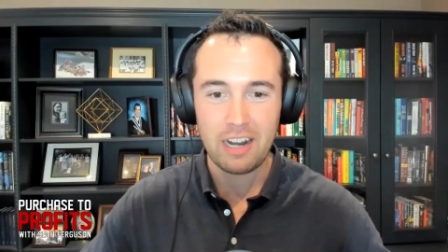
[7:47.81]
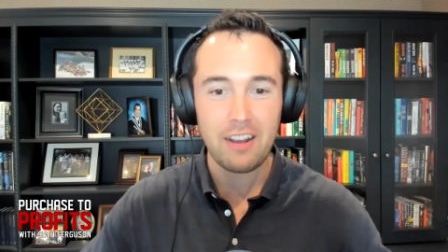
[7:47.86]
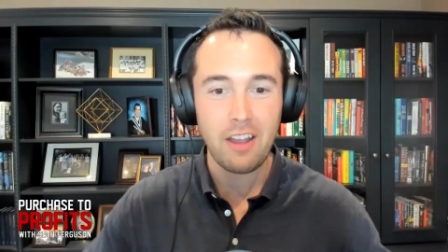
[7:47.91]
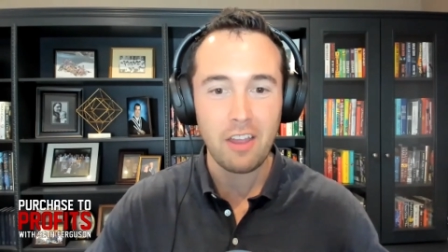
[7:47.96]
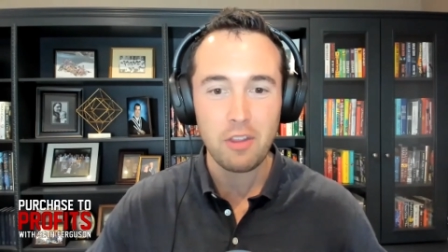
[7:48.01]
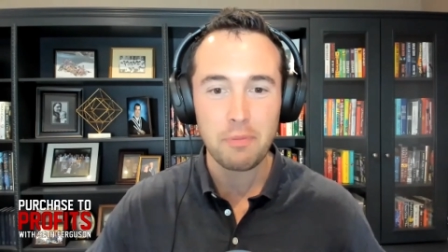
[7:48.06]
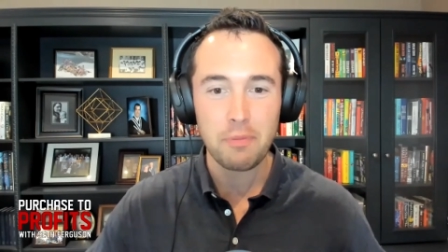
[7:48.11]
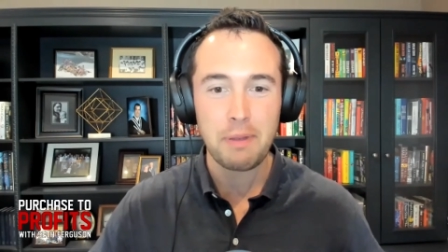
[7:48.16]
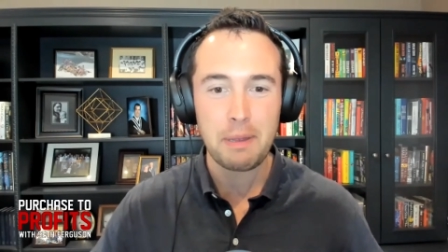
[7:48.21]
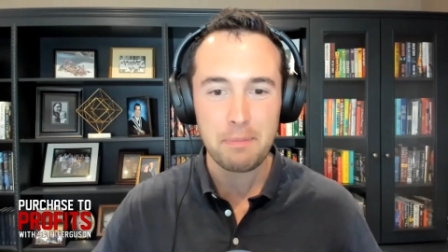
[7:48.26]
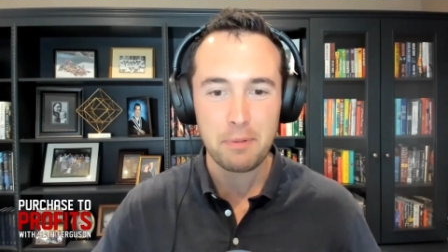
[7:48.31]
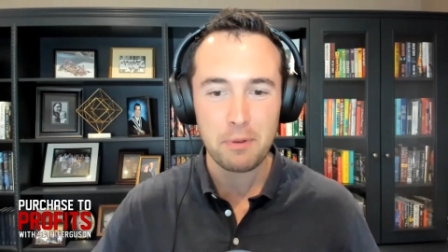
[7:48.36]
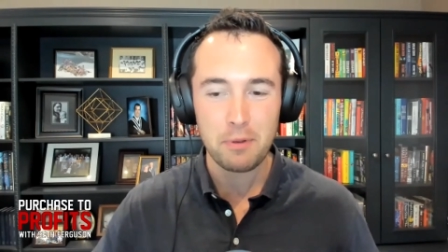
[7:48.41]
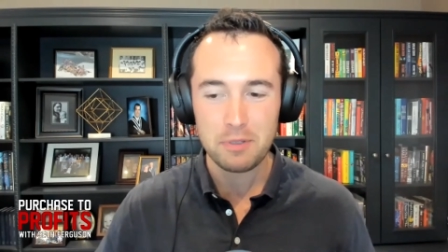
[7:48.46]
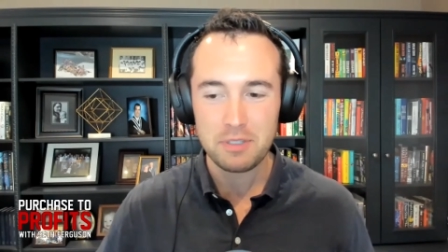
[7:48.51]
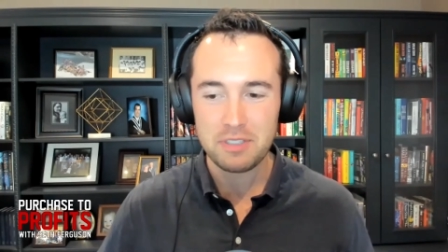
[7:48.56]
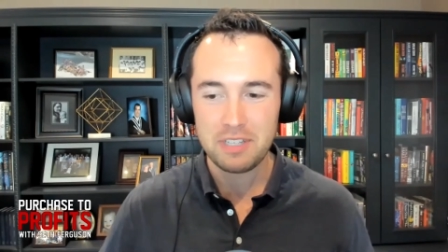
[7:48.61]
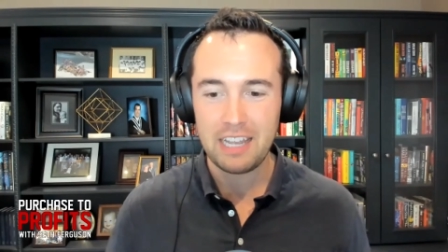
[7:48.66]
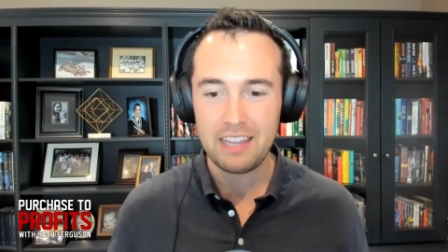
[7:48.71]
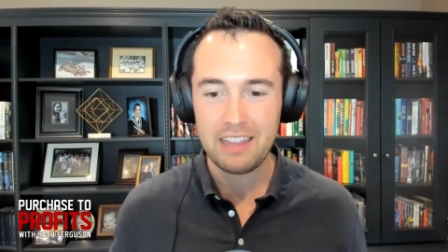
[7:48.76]
And other people
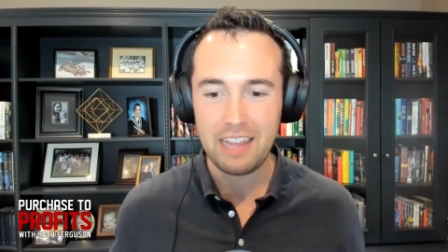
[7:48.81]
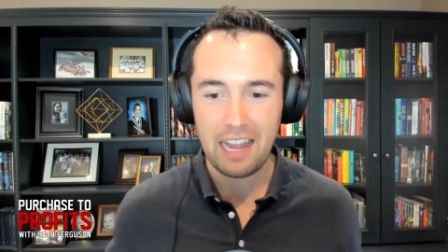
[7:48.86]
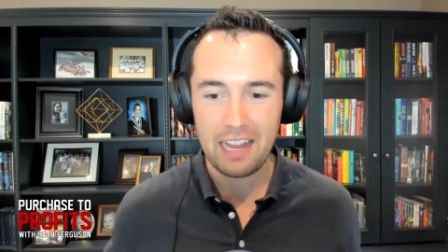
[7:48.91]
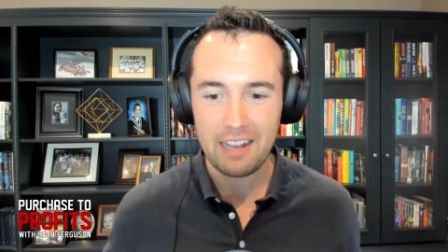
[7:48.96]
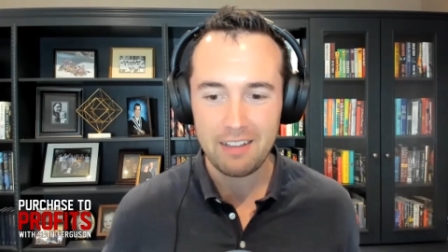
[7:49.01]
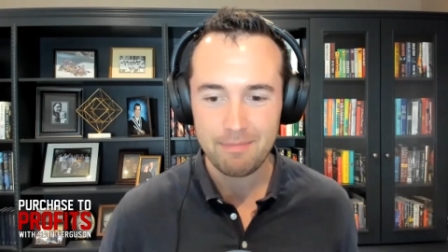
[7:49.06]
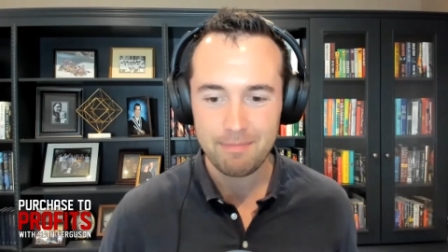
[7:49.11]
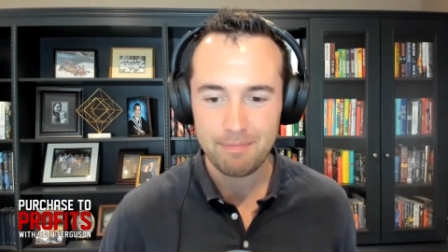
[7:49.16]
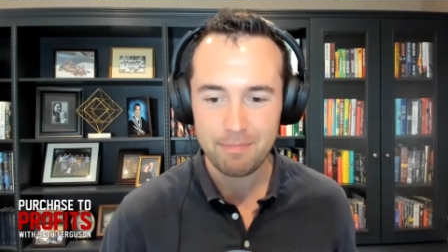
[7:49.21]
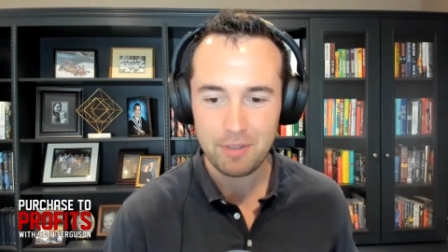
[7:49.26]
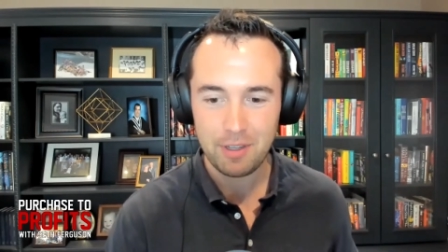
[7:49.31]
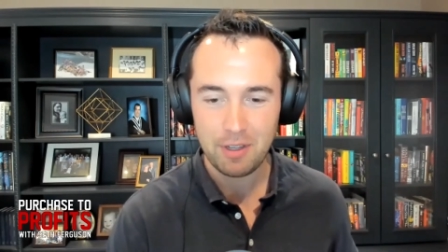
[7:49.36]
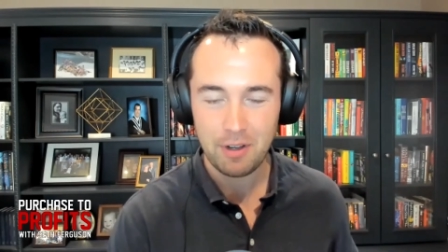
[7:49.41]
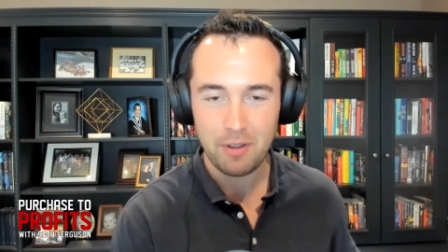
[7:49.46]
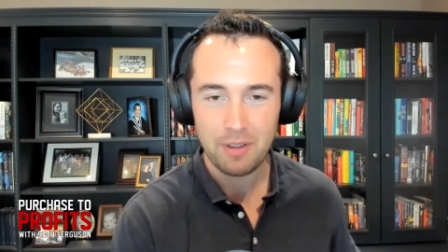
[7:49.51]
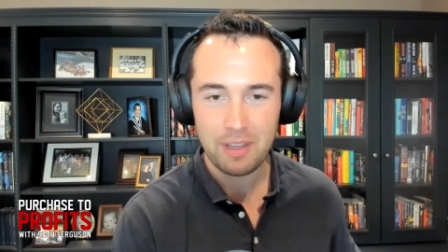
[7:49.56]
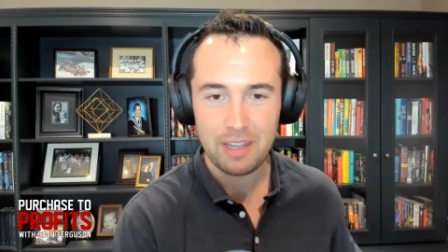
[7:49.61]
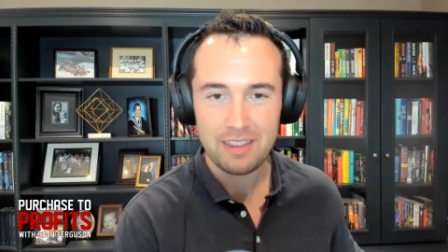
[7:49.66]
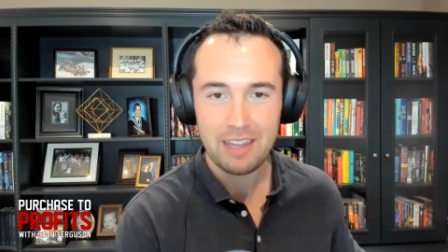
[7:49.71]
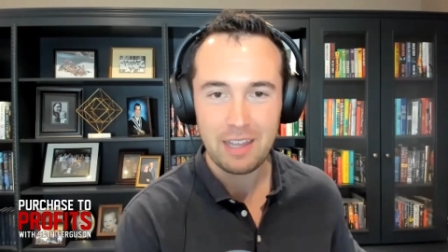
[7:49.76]
say that you
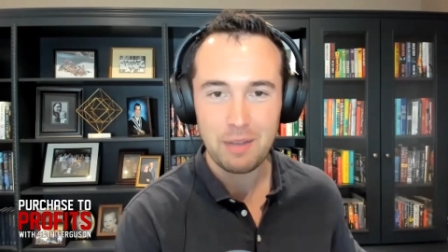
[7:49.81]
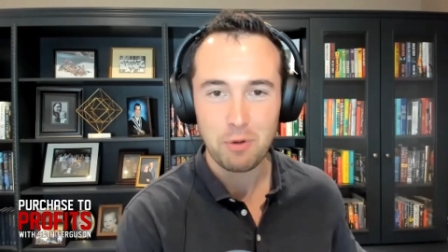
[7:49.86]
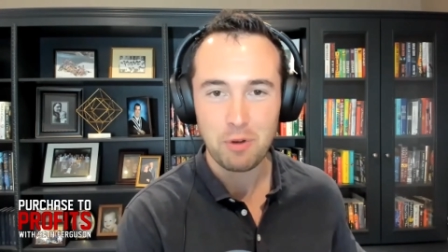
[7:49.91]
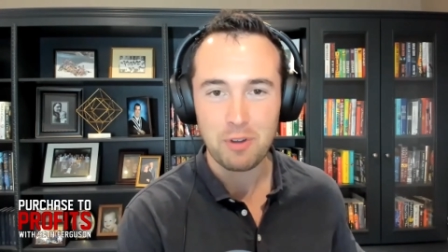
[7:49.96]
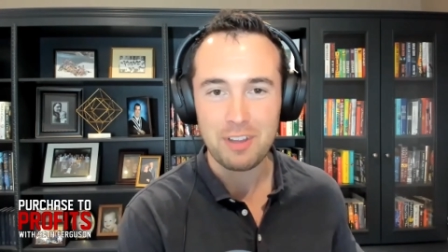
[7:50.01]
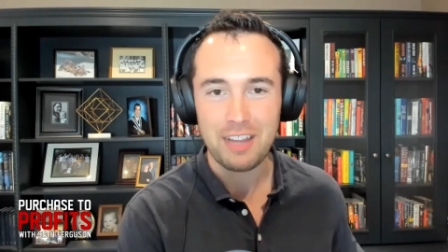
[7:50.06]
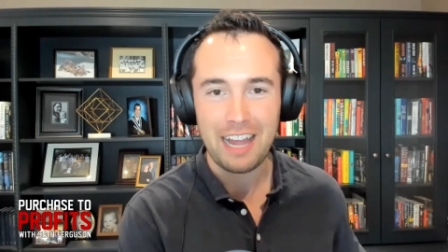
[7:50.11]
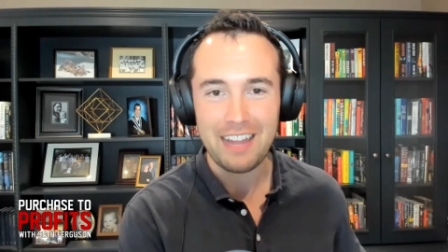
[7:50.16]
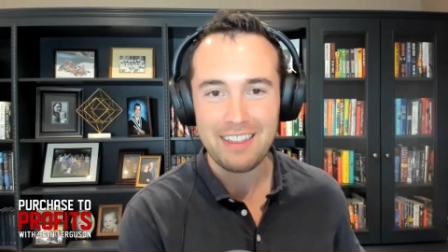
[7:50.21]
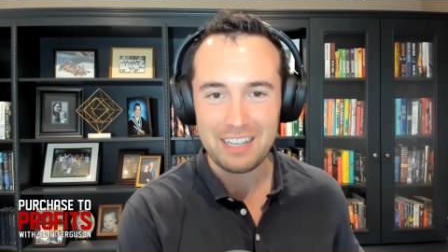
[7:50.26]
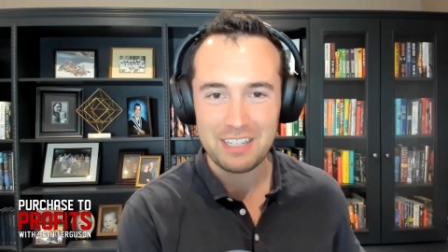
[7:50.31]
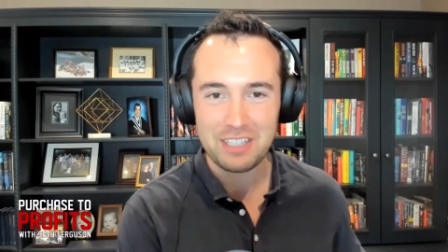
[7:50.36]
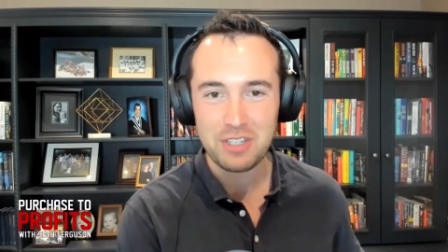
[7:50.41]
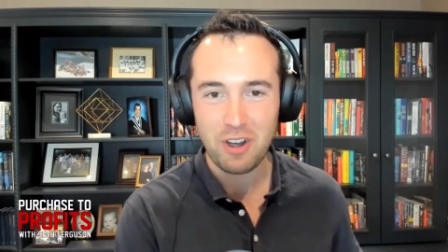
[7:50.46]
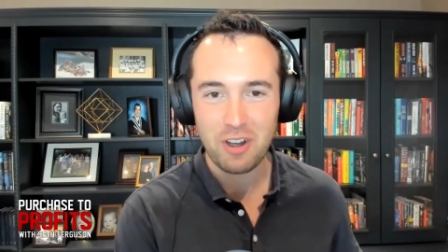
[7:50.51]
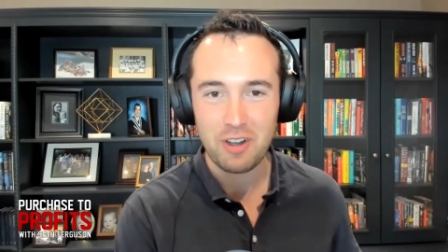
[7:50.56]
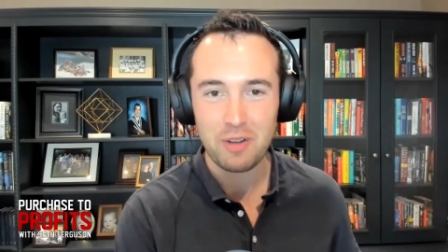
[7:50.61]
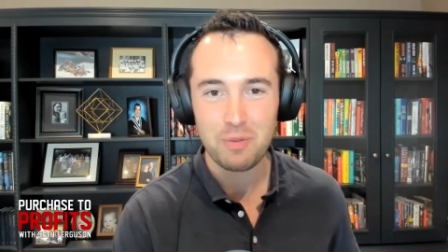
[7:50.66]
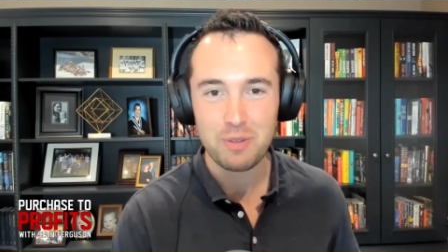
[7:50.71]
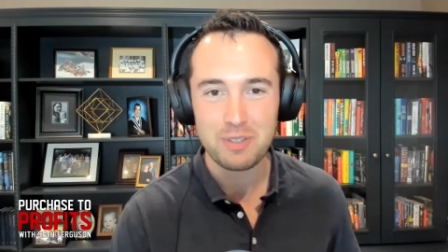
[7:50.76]
know they were glad they
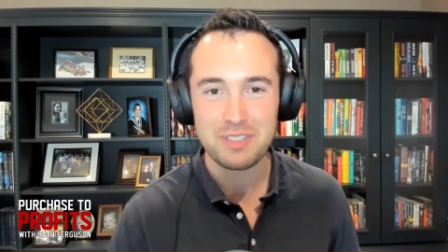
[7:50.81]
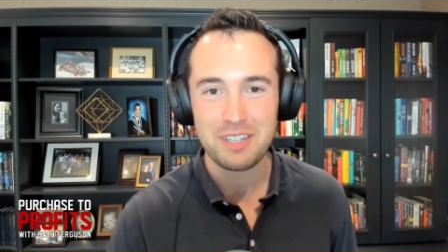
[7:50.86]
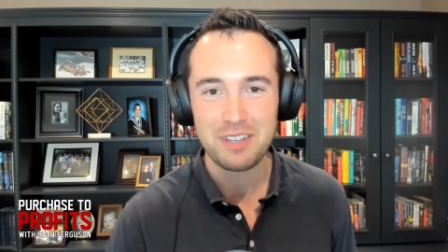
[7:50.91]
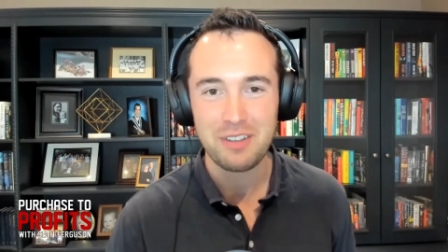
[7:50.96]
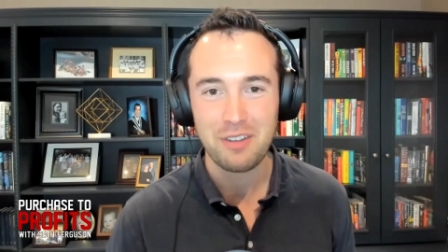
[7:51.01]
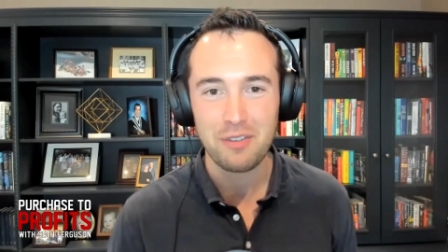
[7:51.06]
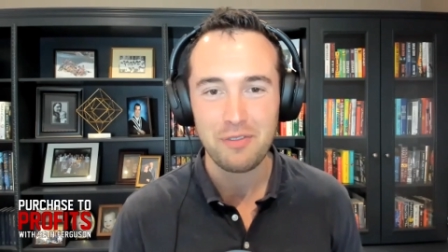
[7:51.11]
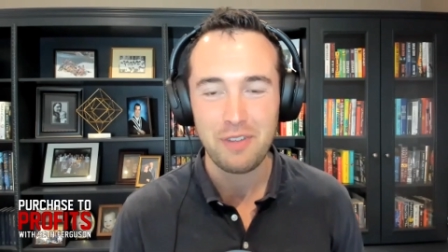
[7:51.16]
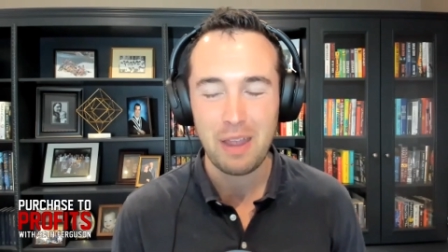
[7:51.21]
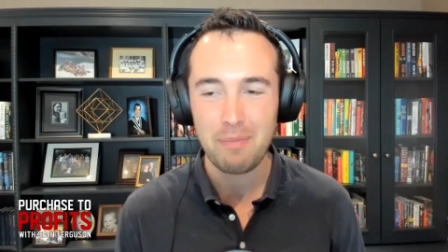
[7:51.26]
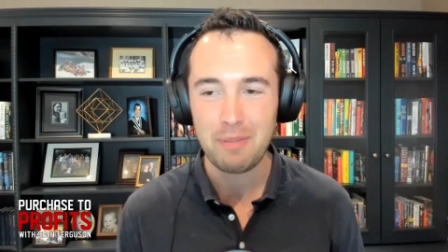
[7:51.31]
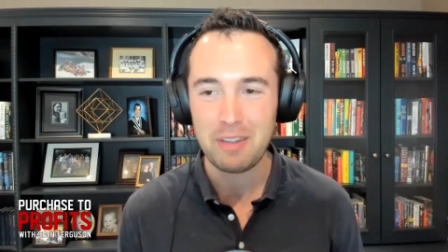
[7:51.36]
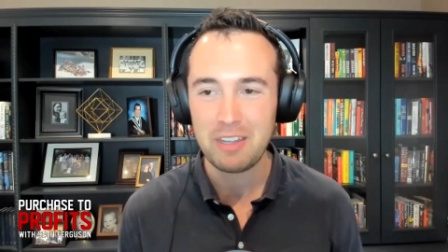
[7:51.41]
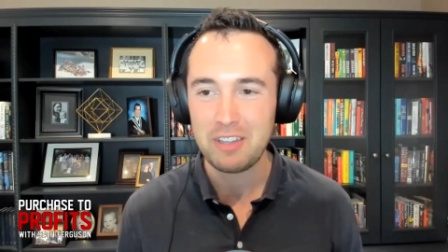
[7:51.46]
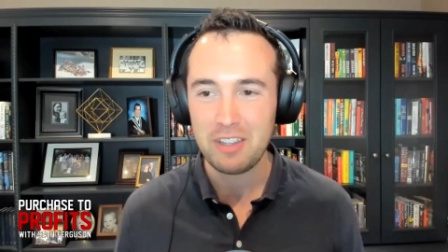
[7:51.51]
started with single family.